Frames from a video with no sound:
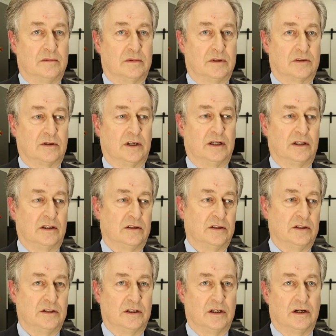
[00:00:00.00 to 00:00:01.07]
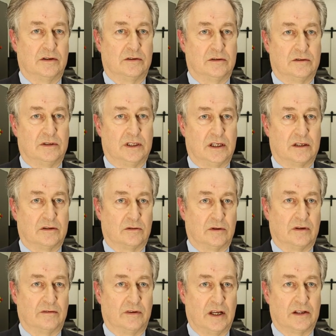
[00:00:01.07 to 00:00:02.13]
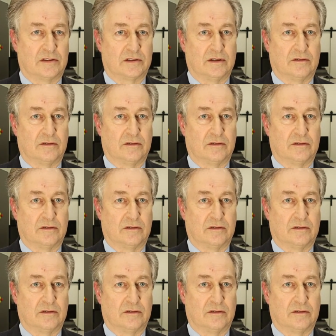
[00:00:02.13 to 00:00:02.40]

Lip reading: the training you need to go to get to an advanced